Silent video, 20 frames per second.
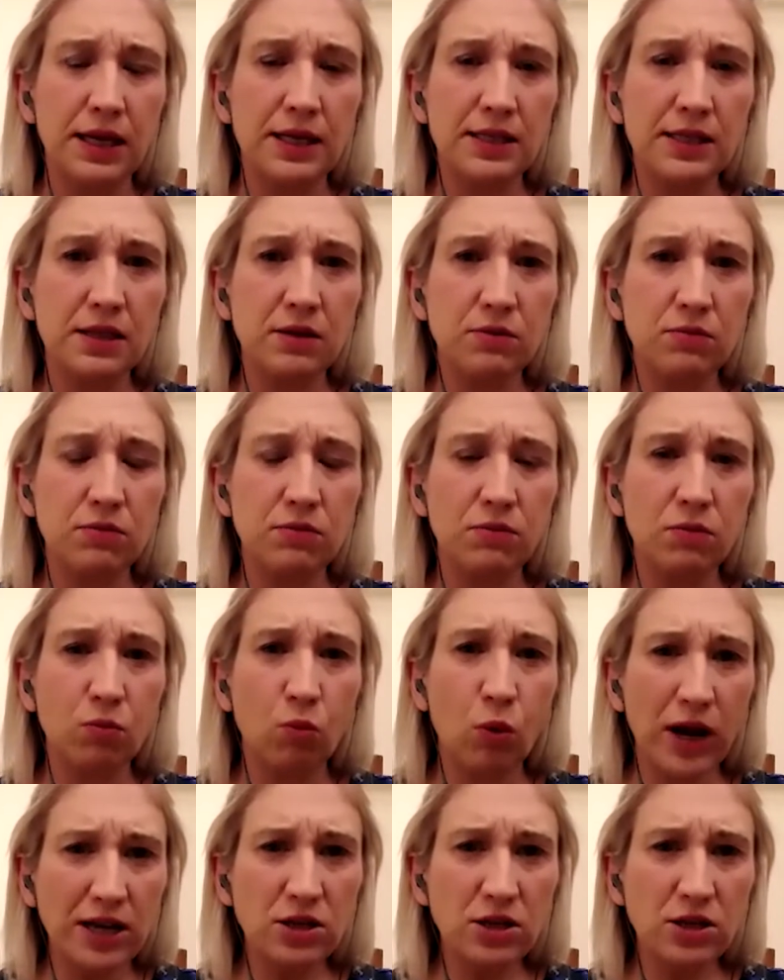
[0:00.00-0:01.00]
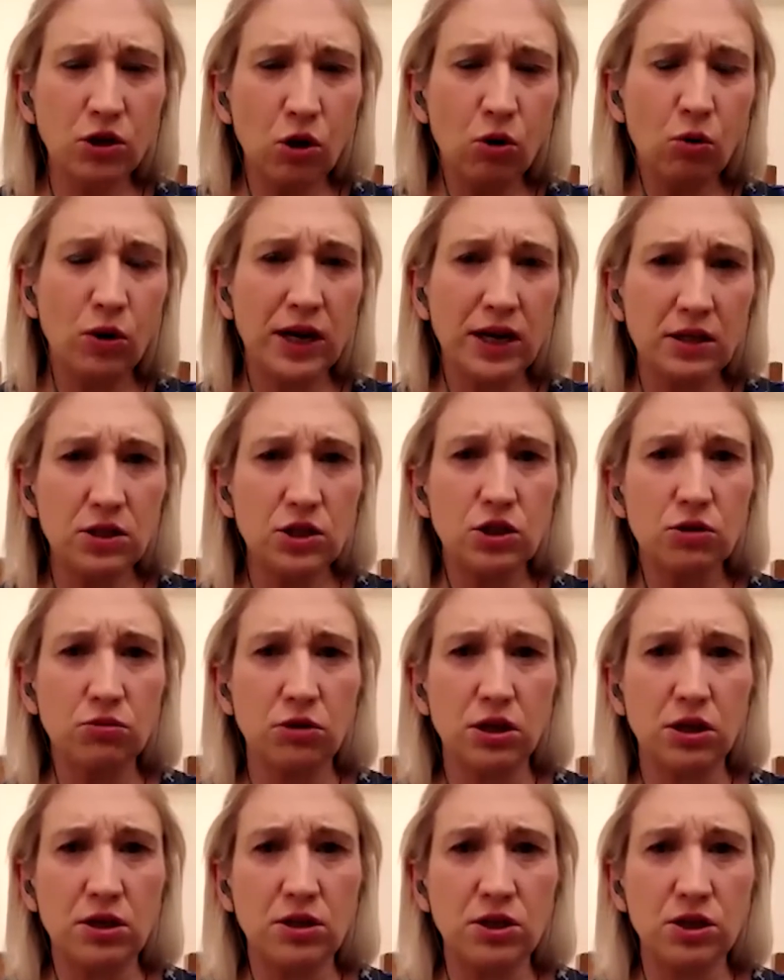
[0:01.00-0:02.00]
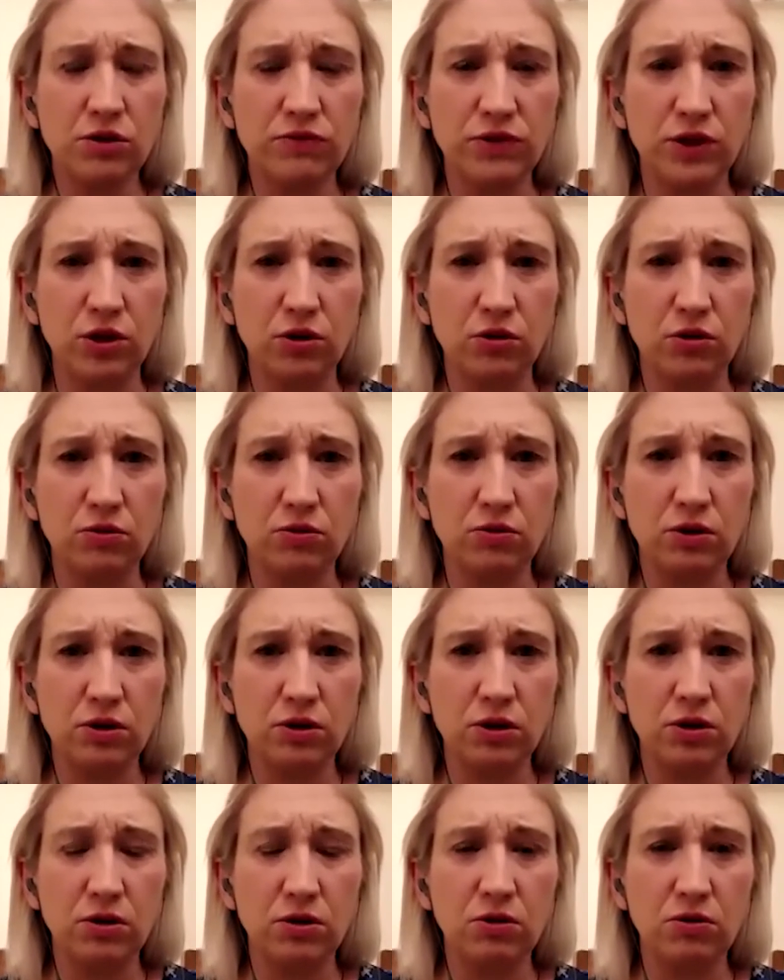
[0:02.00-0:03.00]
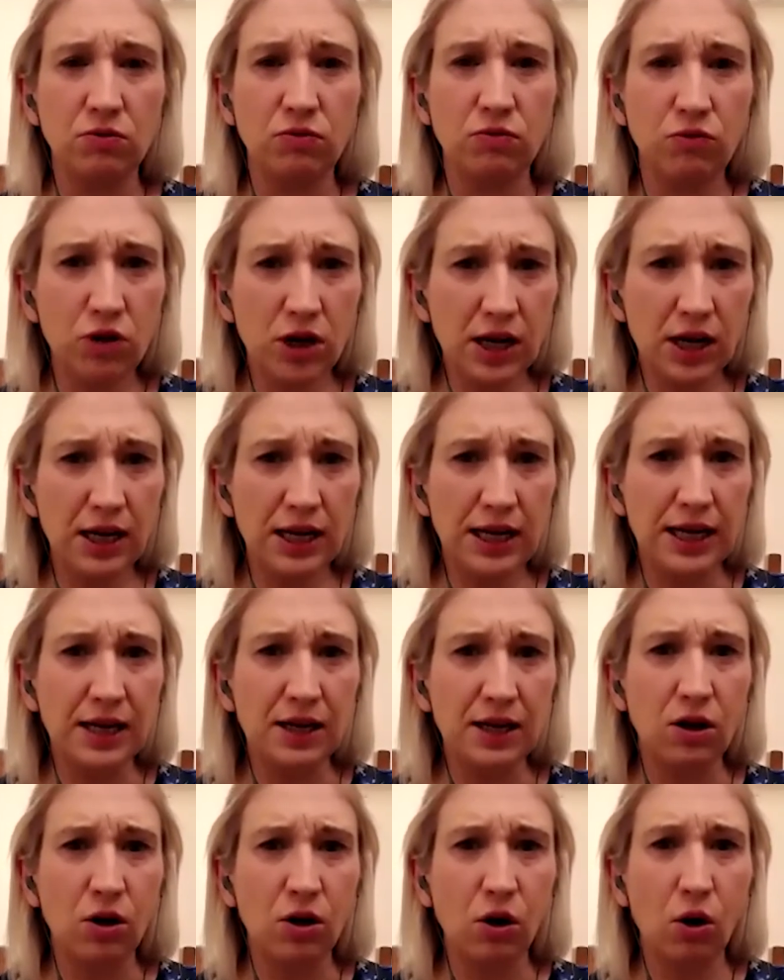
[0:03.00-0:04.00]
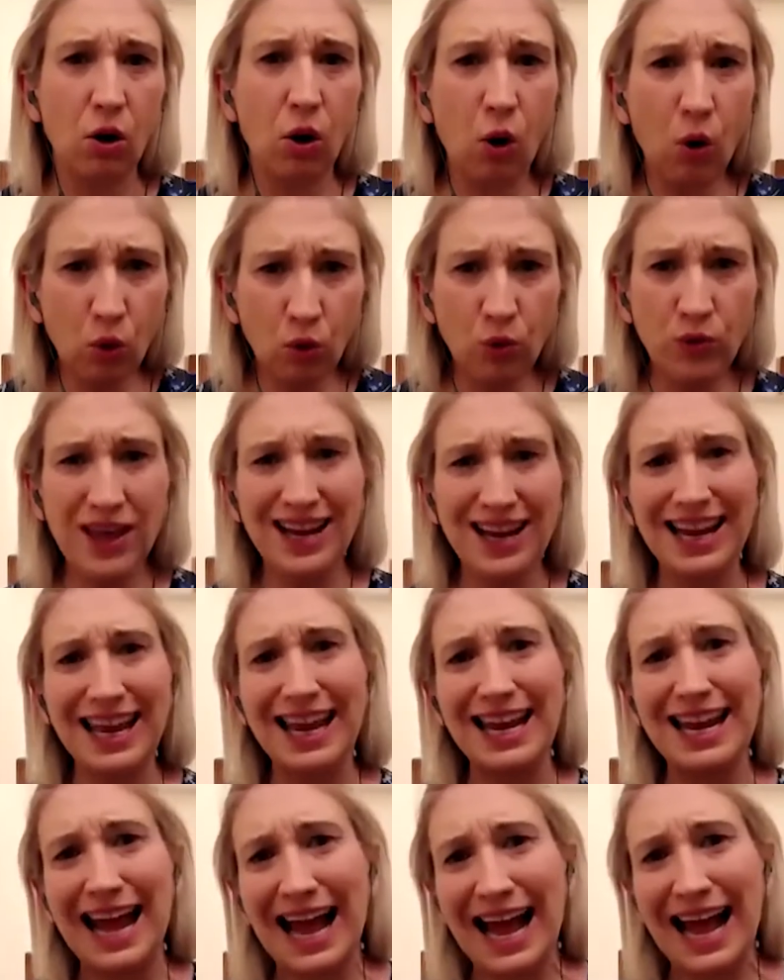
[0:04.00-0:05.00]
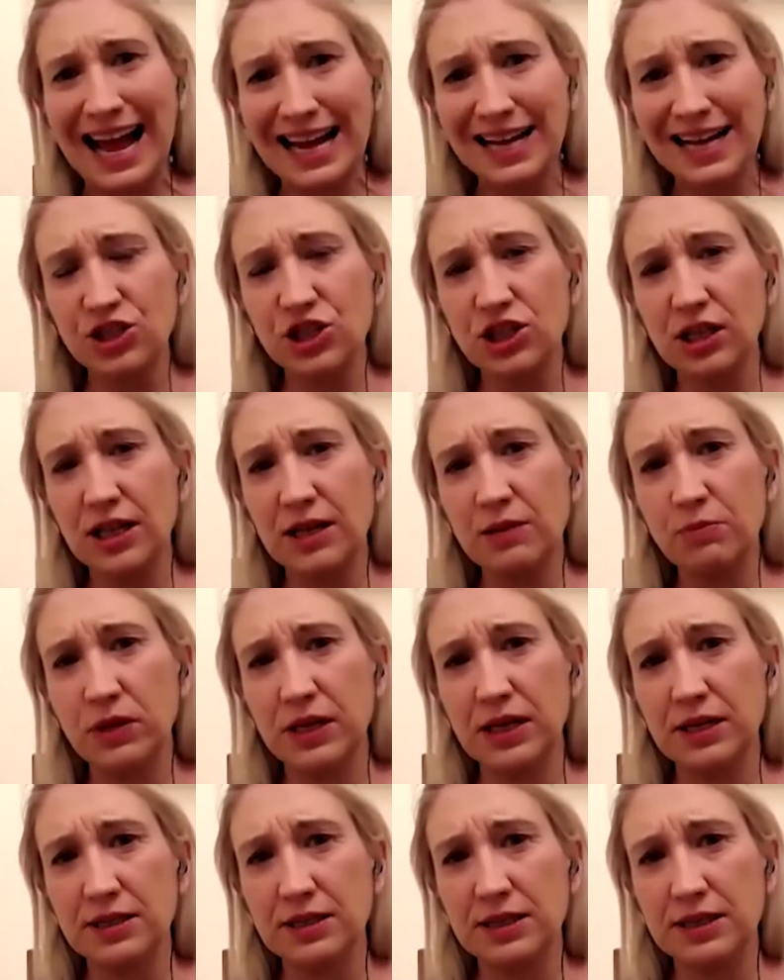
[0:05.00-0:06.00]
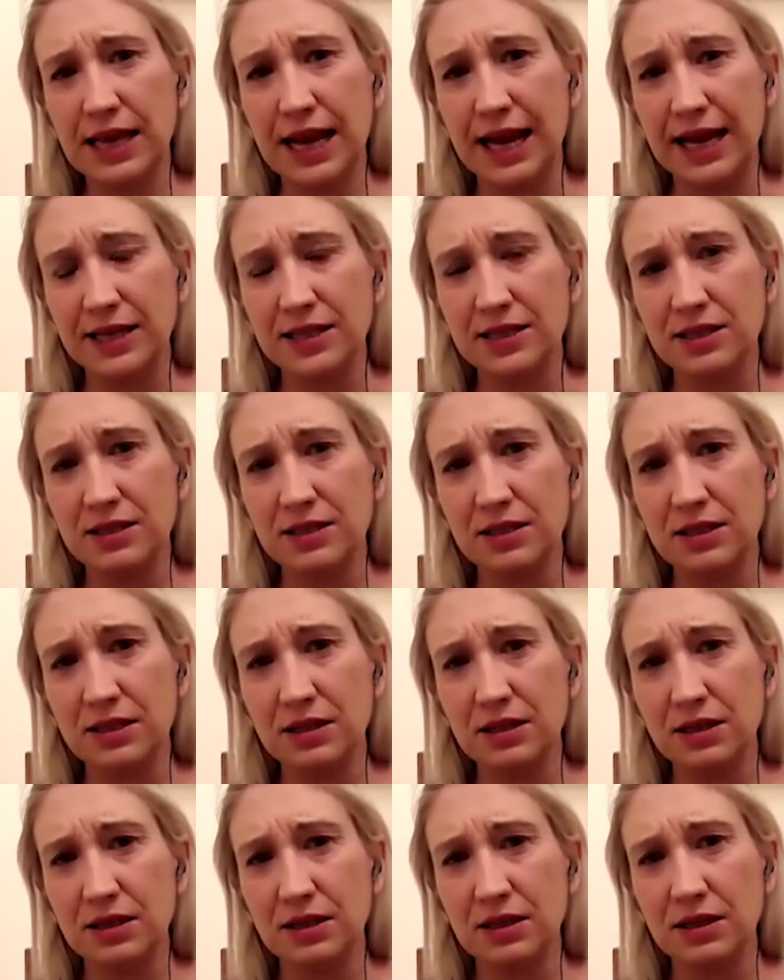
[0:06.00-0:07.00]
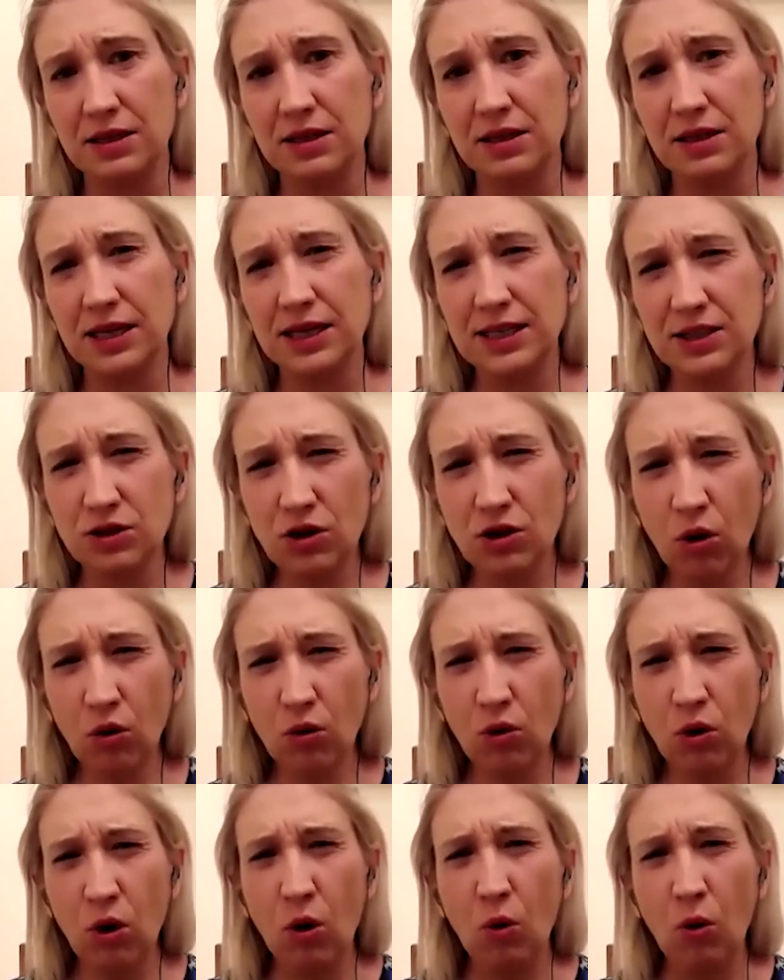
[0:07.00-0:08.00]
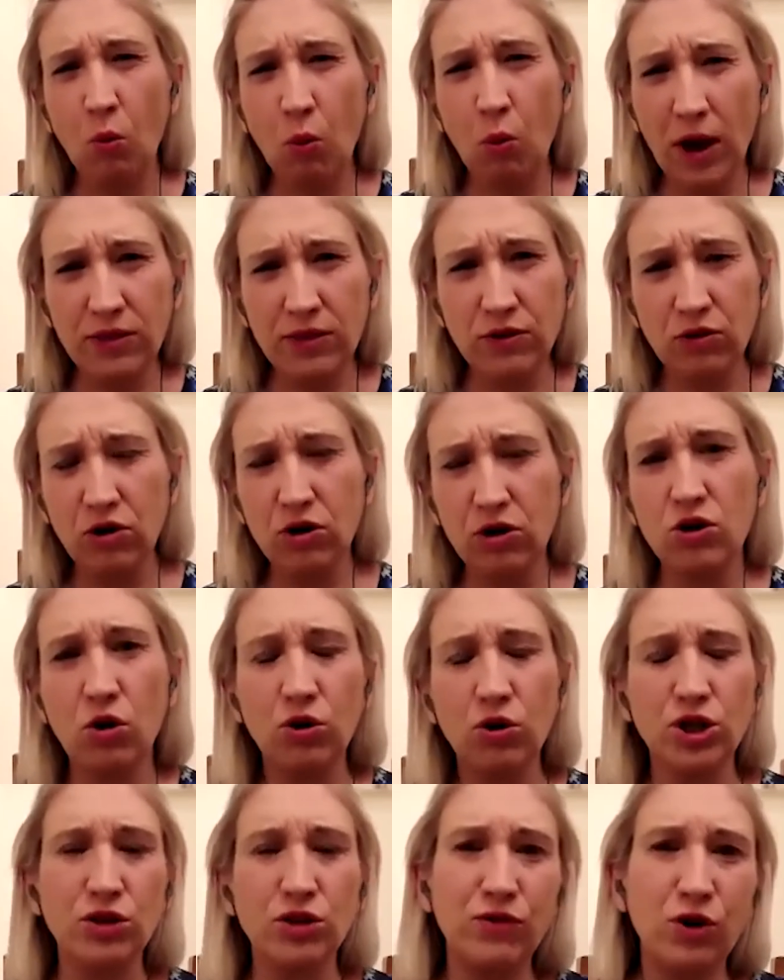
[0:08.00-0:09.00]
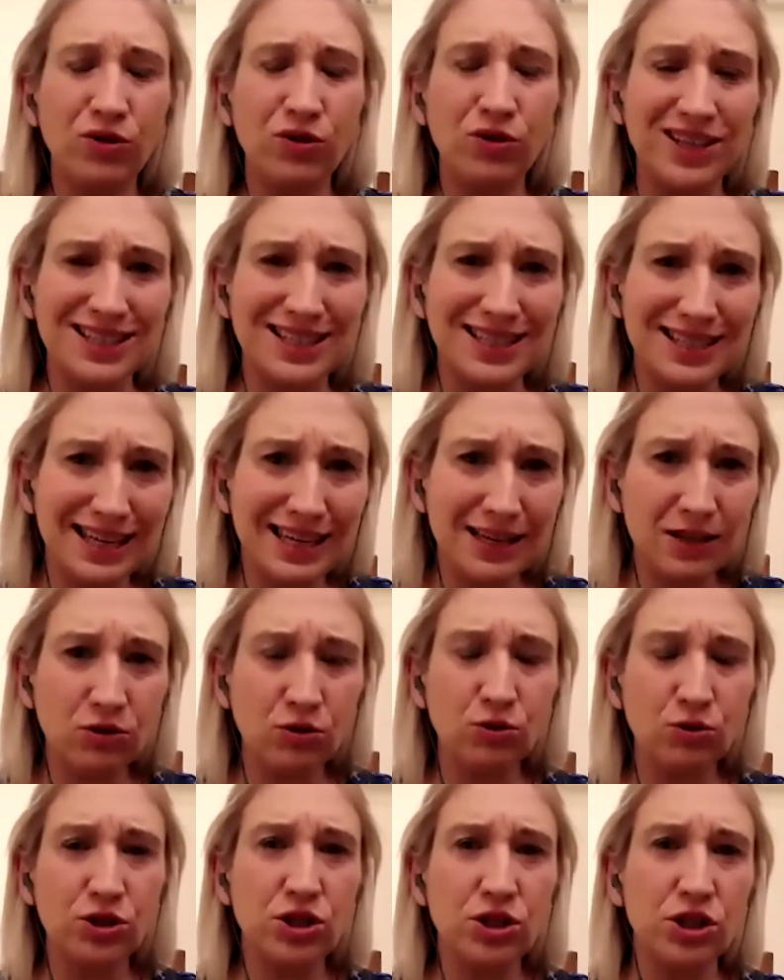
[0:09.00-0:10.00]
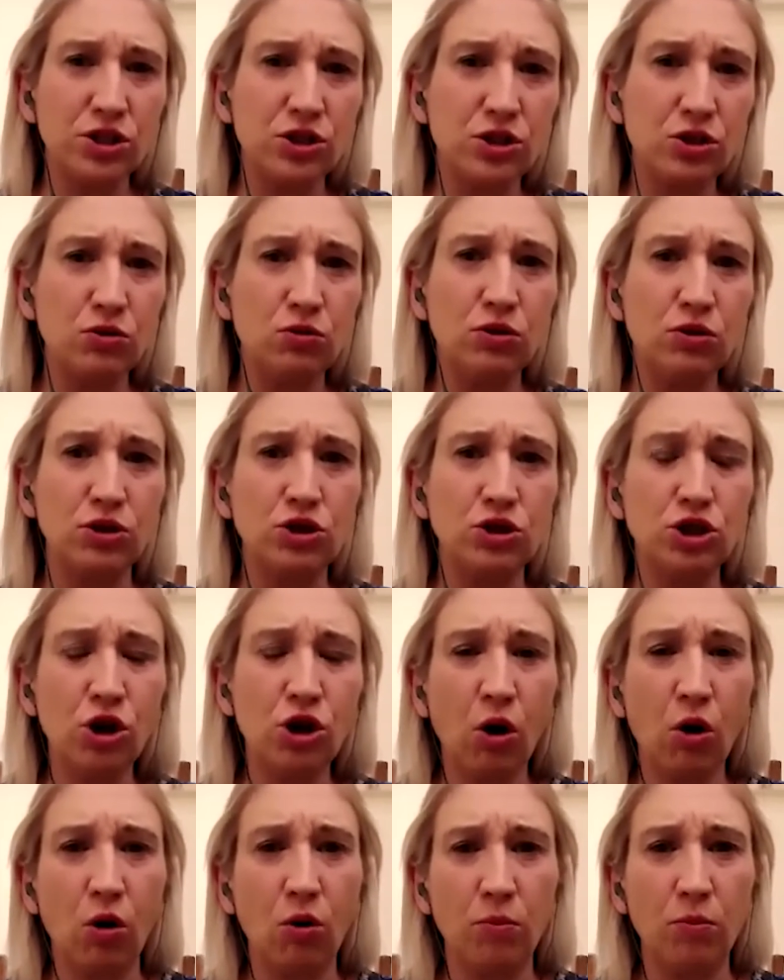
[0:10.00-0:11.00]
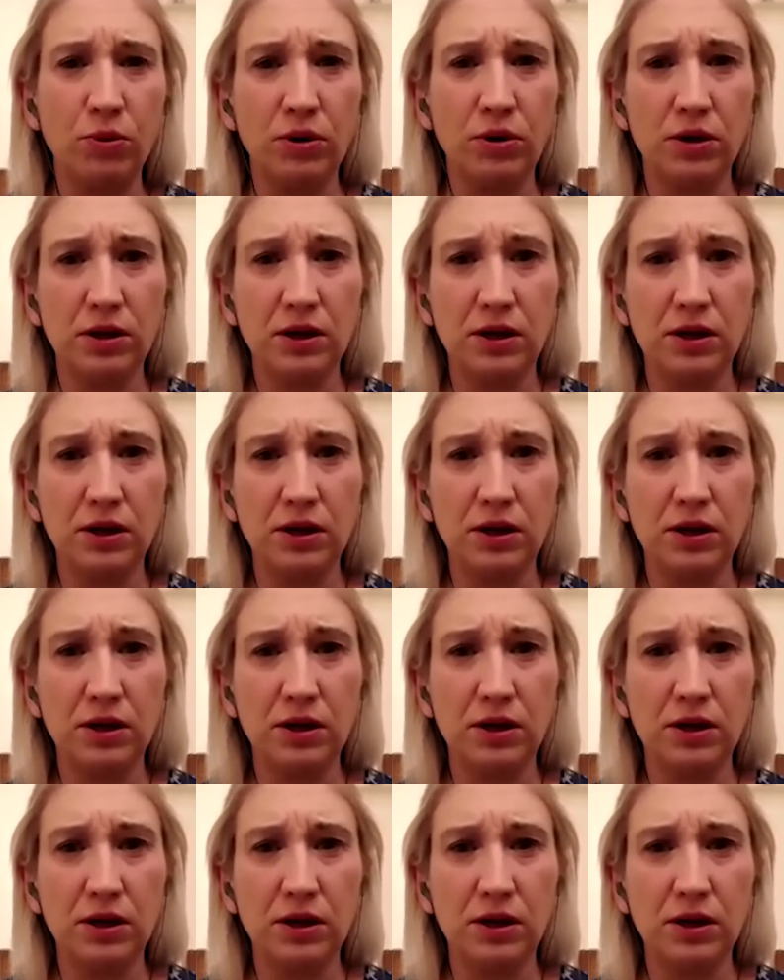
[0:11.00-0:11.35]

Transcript: is that when you go into an interview, really all that can actually be assessed is not whether or not you've got the skills to do the job.